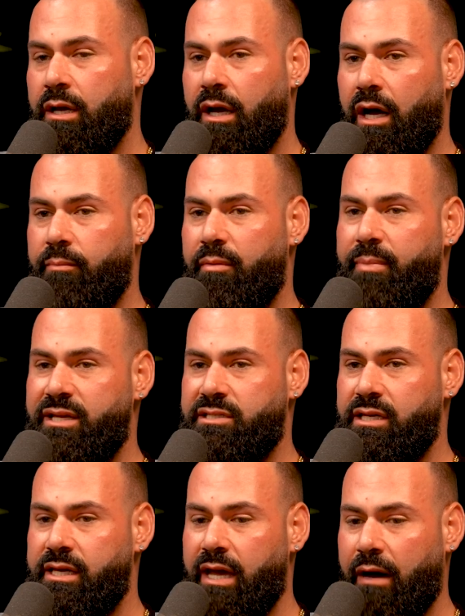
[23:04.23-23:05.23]
But
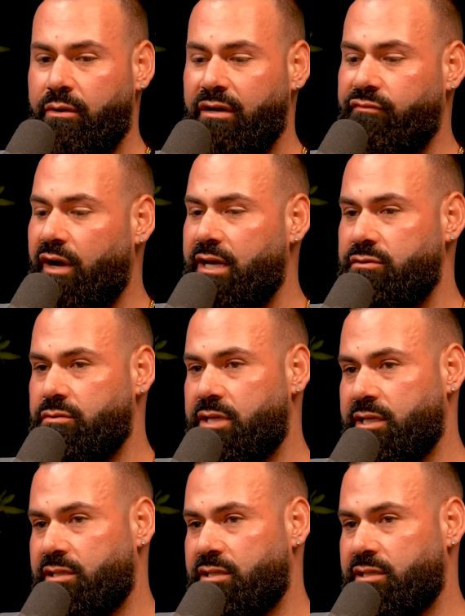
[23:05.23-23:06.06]
basically, I would advise you take